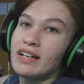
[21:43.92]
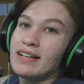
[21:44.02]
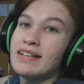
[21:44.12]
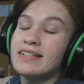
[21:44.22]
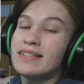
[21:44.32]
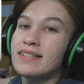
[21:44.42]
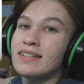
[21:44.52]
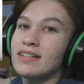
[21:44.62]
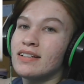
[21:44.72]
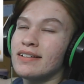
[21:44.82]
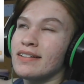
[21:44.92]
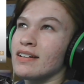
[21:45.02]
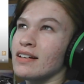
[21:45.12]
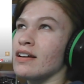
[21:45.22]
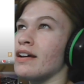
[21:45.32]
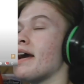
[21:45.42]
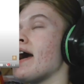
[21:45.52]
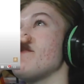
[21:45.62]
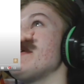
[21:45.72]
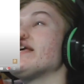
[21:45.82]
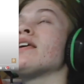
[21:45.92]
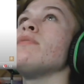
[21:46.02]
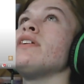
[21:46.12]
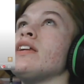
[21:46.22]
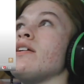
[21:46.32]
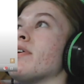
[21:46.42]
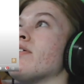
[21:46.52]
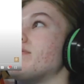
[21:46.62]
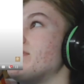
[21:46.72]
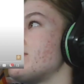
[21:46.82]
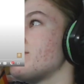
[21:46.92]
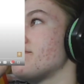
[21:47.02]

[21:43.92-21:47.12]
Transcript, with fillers: is, I made a community post